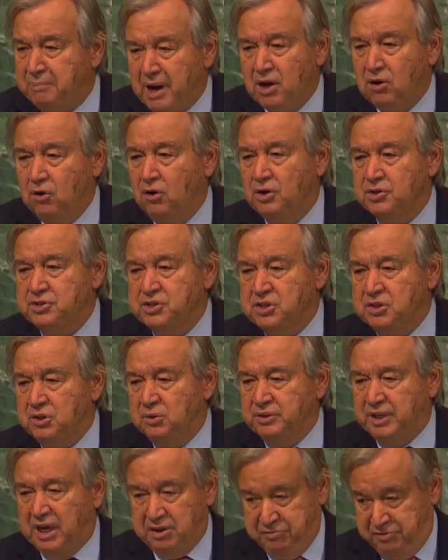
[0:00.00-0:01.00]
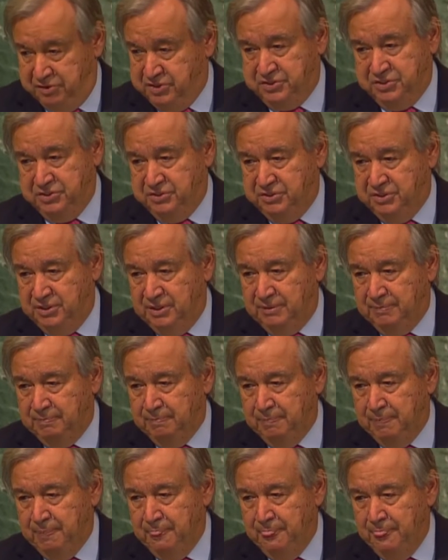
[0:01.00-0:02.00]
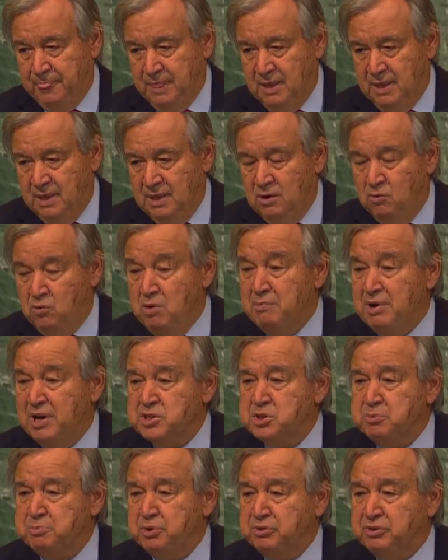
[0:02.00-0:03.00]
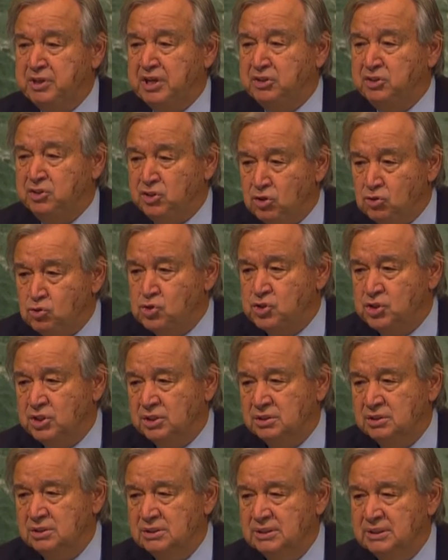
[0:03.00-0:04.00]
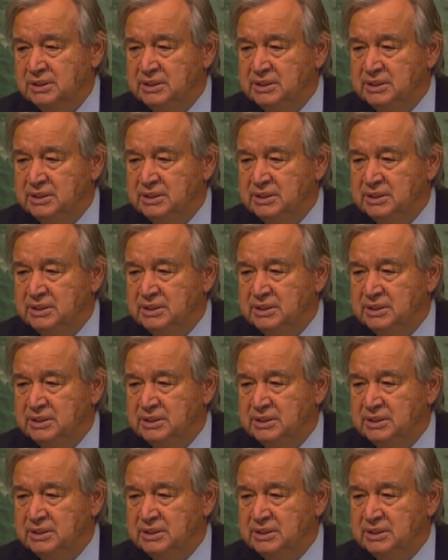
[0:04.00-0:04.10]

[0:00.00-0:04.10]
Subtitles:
biological diversity. We must protect the ocean